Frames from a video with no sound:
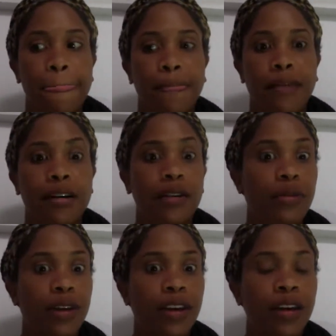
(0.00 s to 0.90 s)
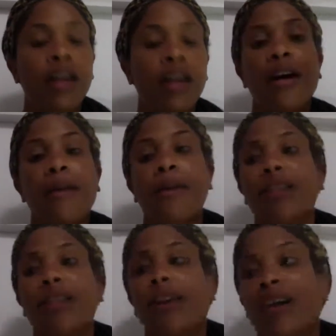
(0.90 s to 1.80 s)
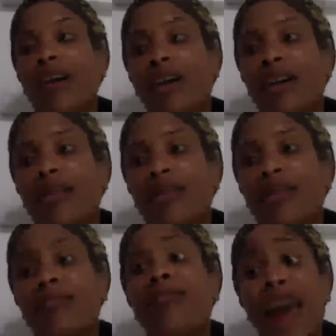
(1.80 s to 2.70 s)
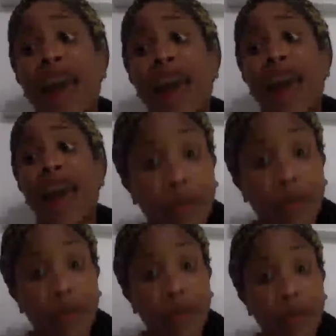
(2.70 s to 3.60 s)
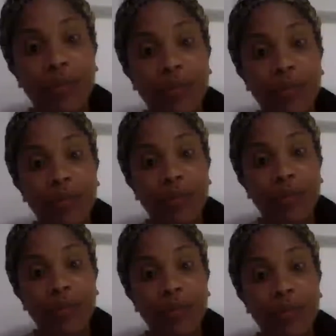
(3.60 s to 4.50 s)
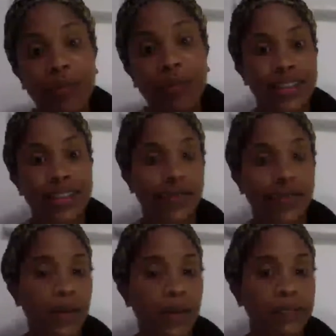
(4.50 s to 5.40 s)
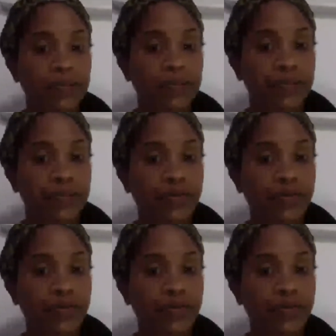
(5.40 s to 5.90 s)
all the way there. Now reading it, I'm like, yeah, this isn't for me.